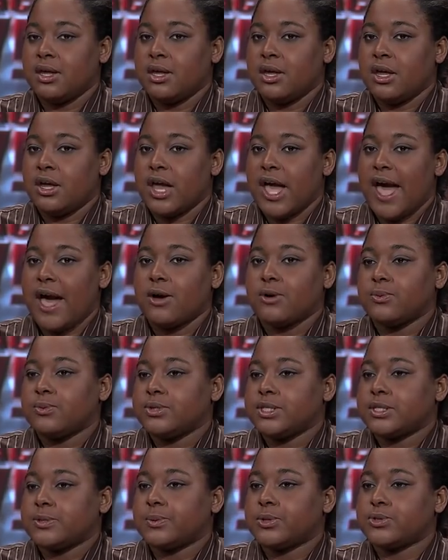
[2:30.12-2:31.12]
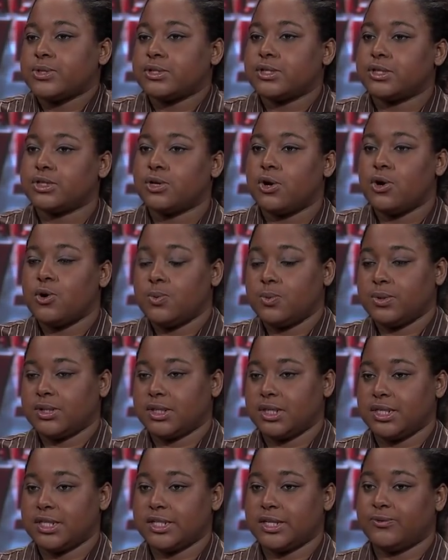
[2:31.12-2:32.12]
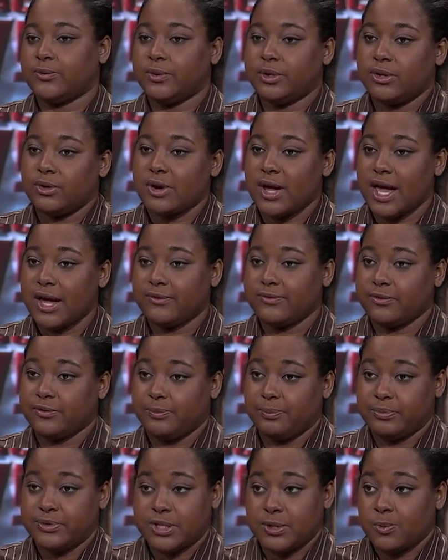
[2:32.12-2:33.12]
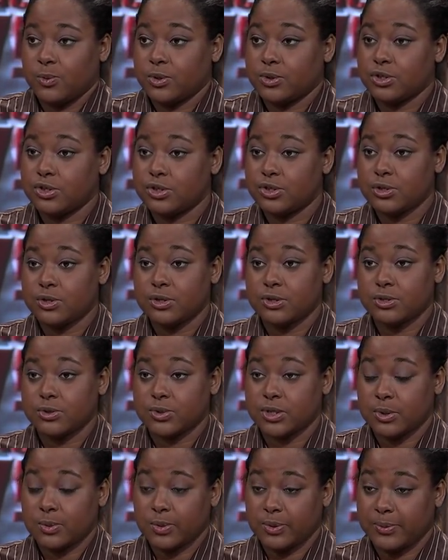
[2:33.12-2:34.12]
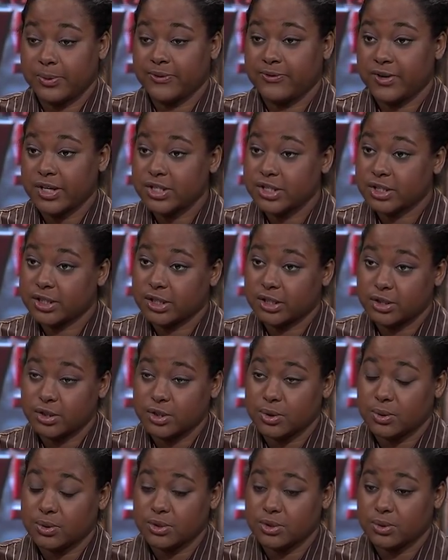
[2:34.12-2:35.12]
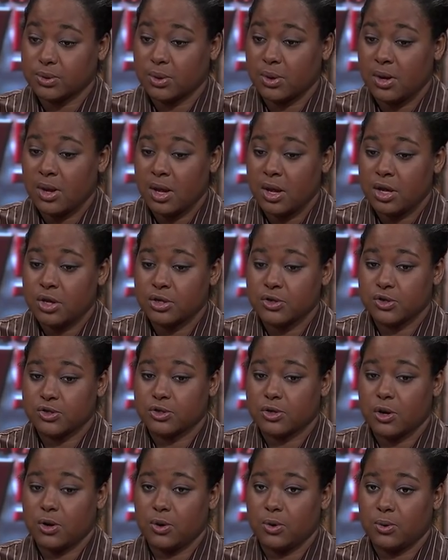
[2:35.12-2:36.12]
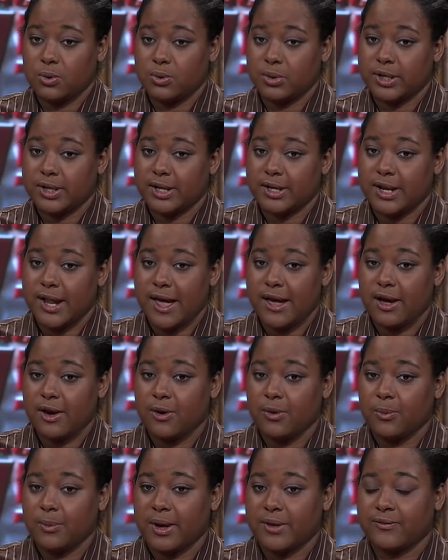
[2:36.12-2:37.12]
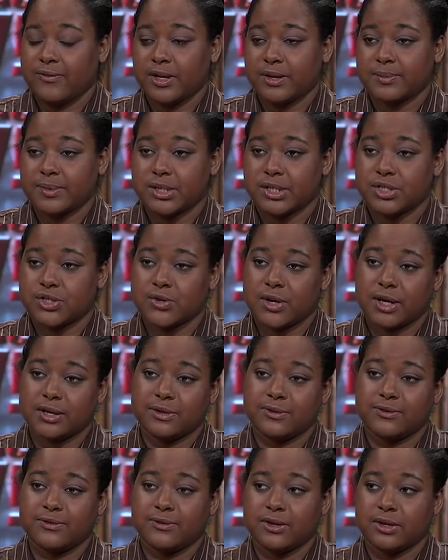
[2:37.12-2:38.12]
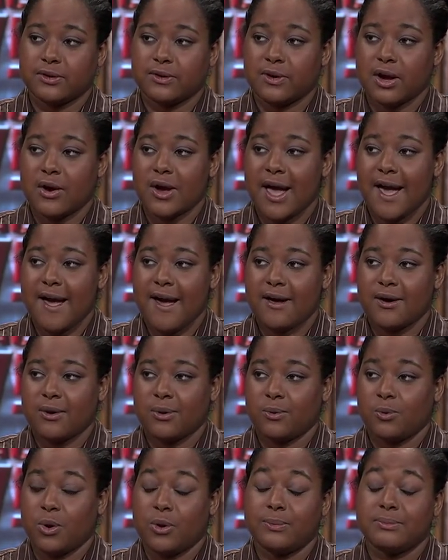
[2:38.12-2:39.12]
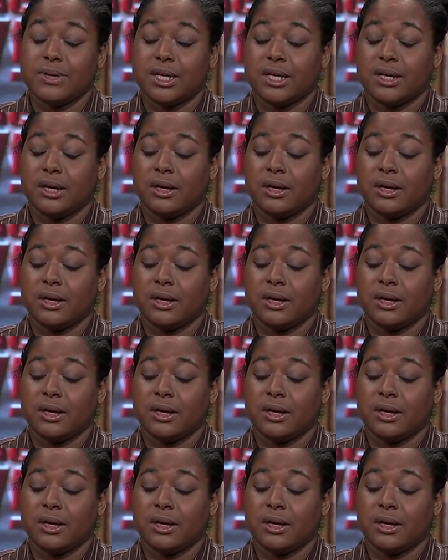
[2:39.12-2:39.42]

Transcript: how are we supposed to cope with this if we don't have someone to talk to, someone professionally to talk to? So now my family is trying to figure out how. Well, me